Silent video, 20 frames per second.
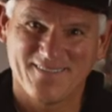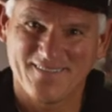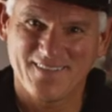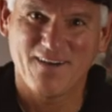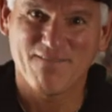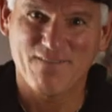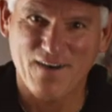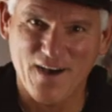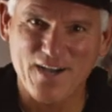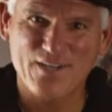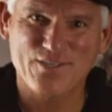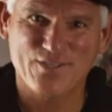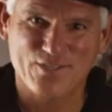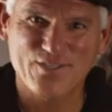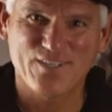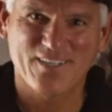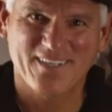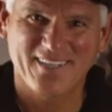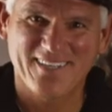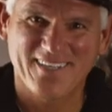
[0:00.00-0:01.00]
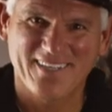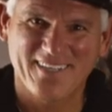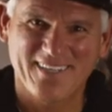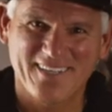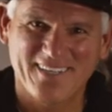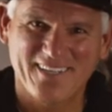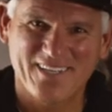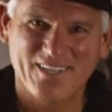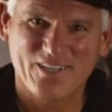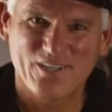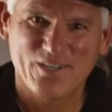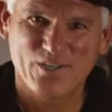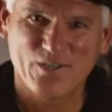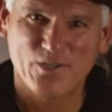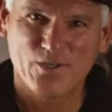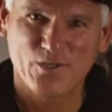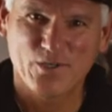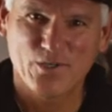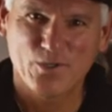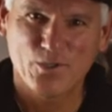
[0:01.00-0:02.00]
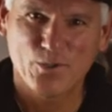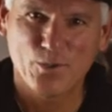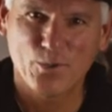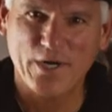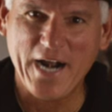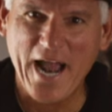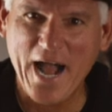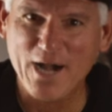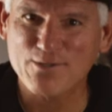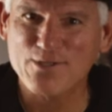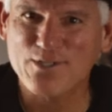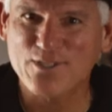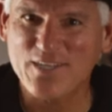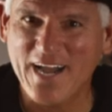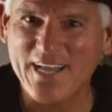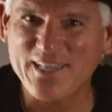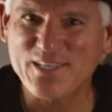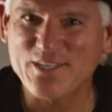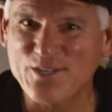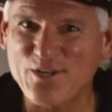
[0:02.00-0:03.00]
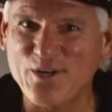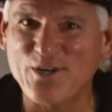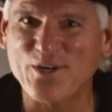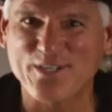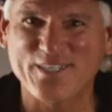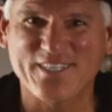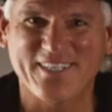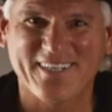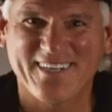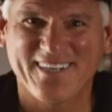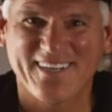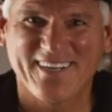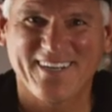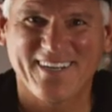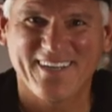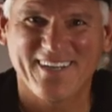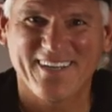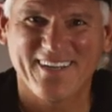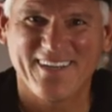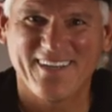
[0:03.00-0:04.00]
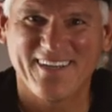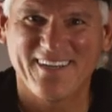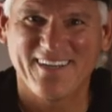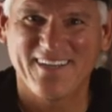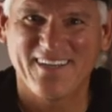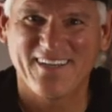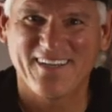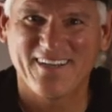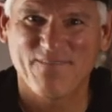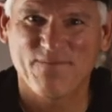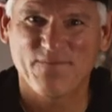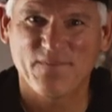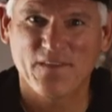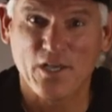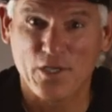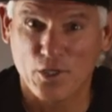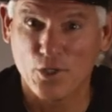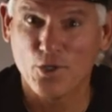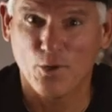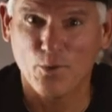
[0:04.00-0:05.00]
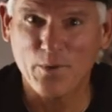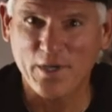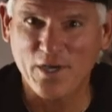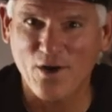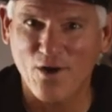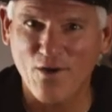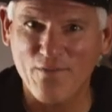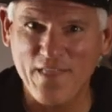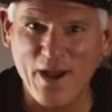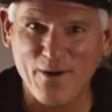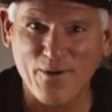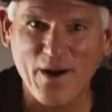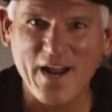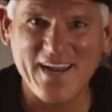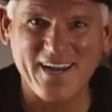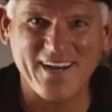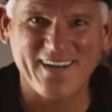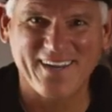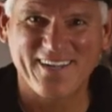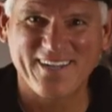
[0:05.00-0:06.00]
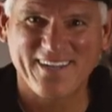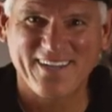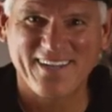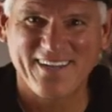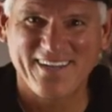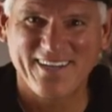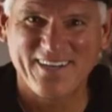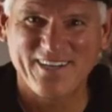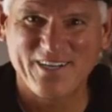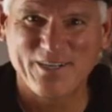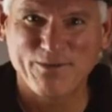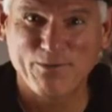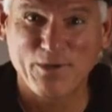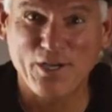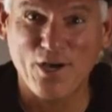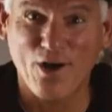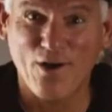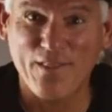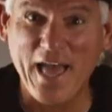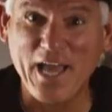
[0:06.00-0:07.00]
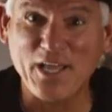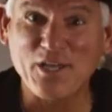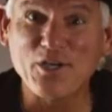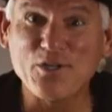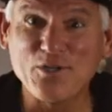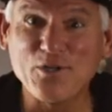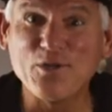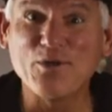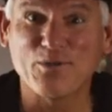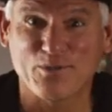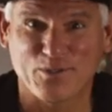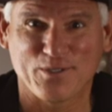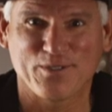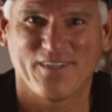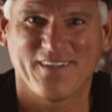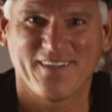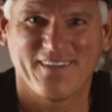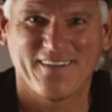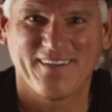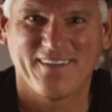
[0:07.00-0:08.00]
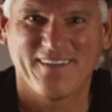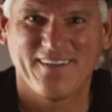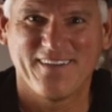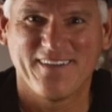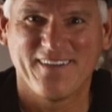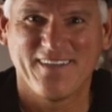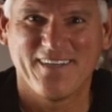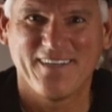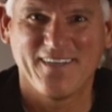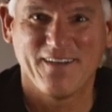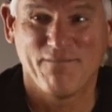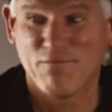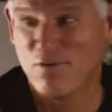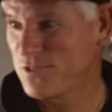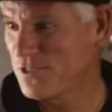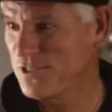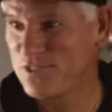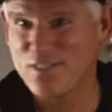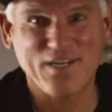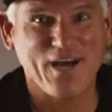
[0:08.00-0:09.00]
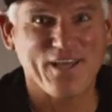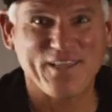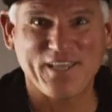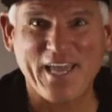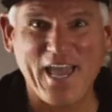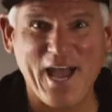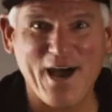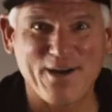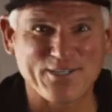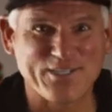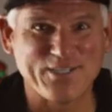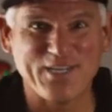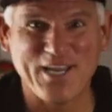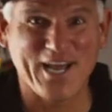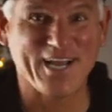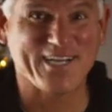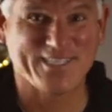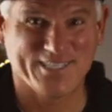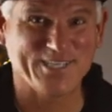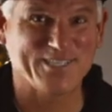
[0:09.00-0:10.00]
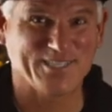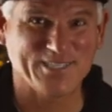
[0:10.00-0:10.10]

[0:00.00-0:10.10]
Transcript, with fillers: of us who are outside the church. You know what we call that, right? We call that good news. If you're sitting on the couch next to